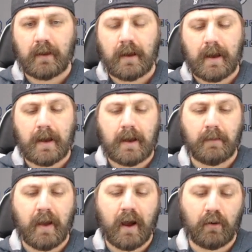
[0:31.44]

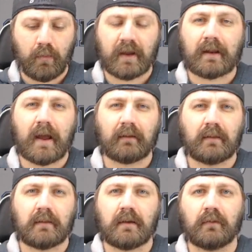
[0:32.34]
how are we
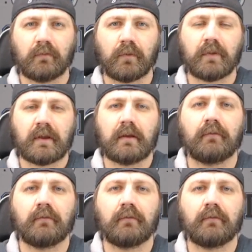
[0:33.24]
connecting this for the